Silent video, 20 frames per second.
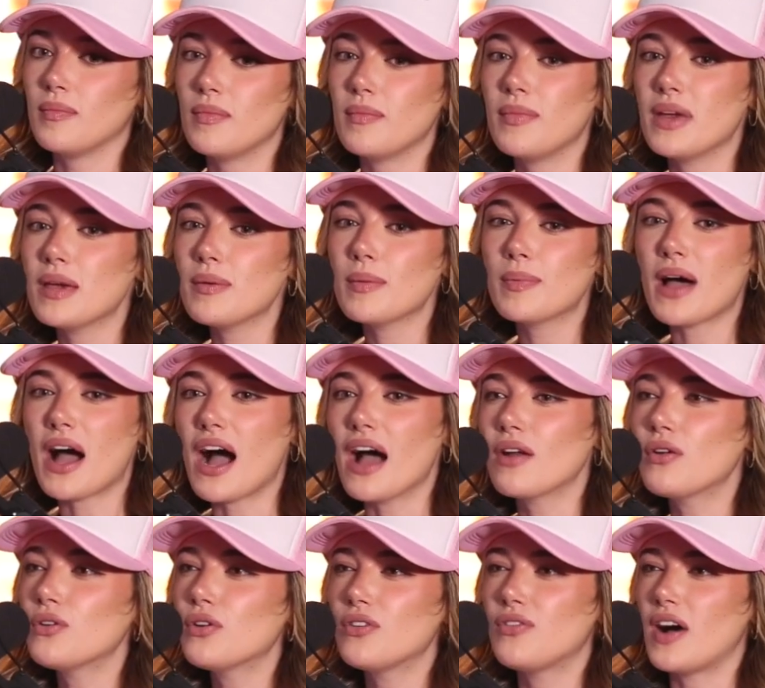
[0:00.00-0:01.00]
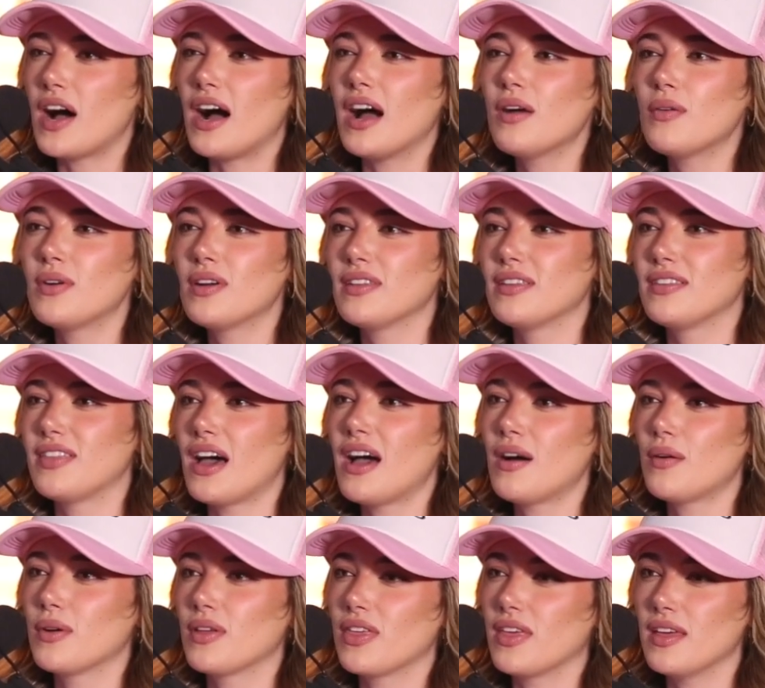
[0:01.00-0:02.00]
maybe but i don't know if i want
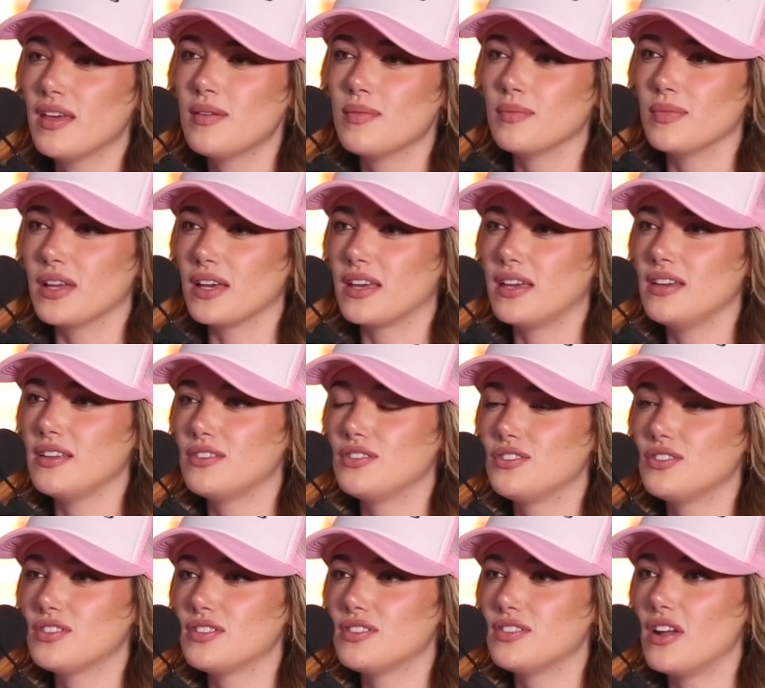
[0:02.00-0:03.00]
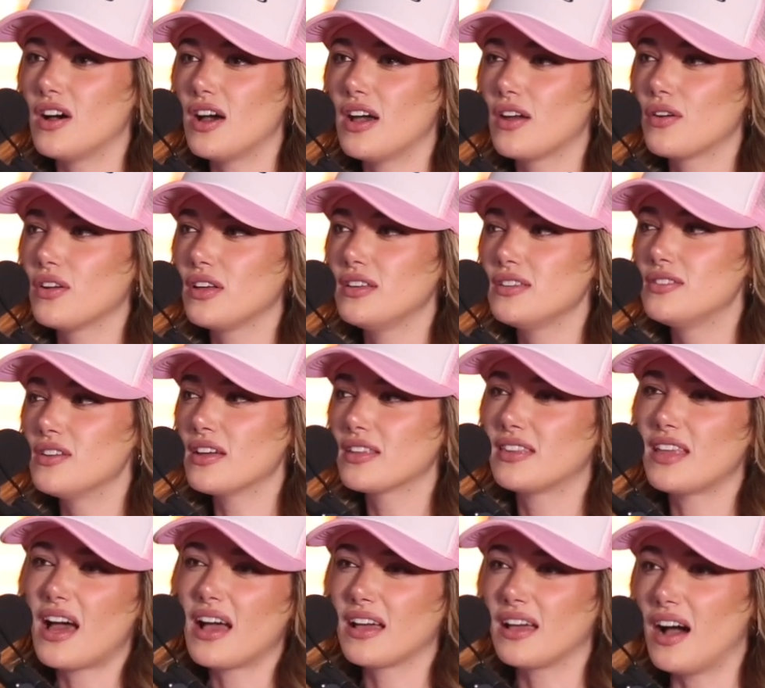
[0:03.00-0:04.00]
that with him like hmm. he's just not I don't, he's
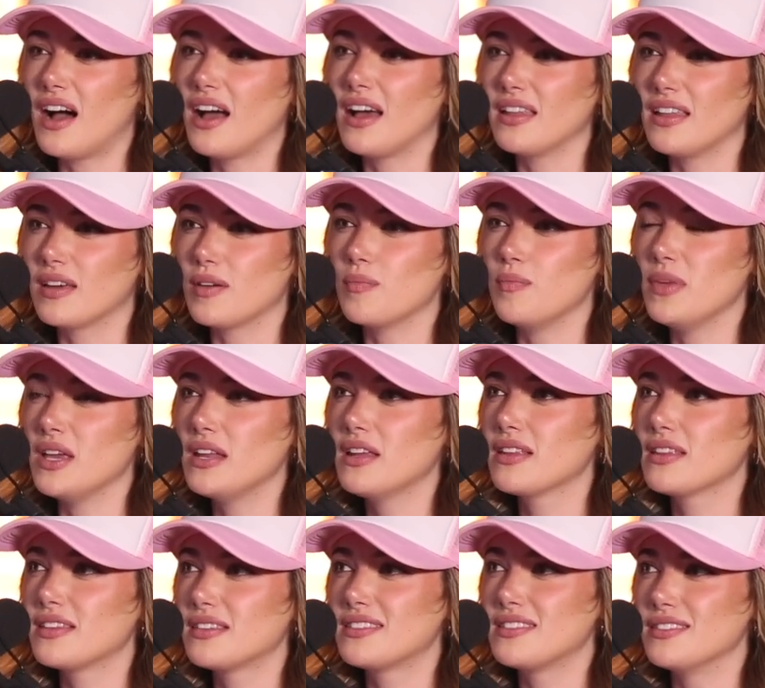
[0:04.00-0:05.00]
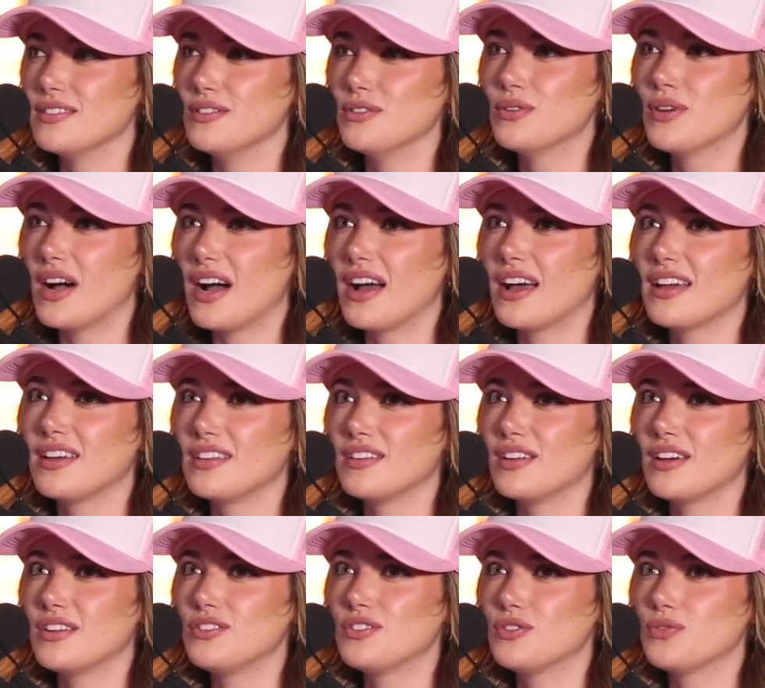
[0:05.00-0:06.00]
not that guy like meeting this new guy
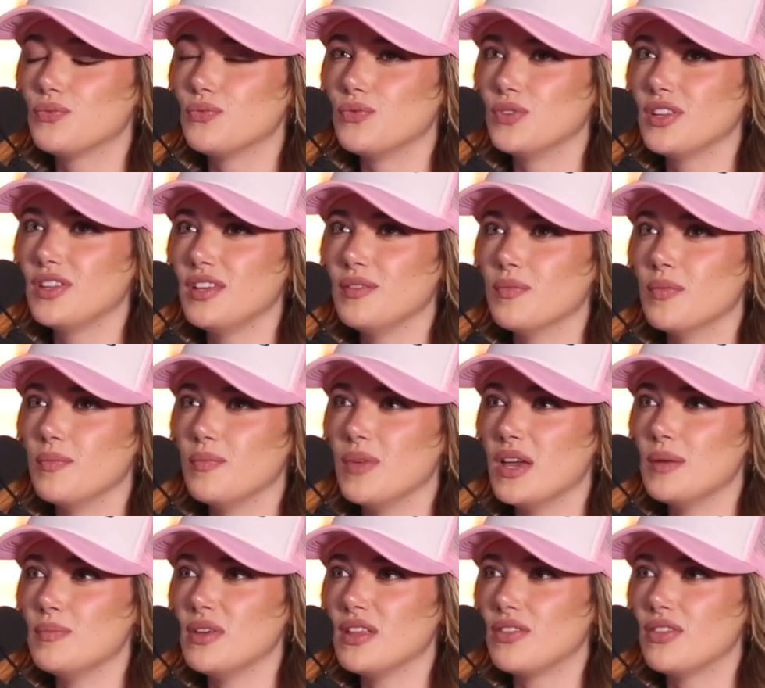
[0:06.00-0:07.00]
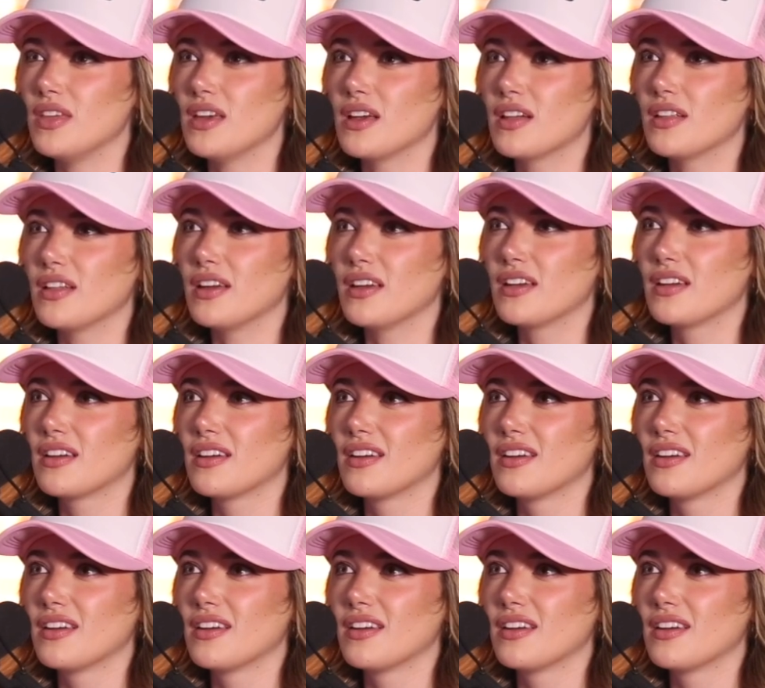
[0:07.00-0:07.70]
has just really made me think like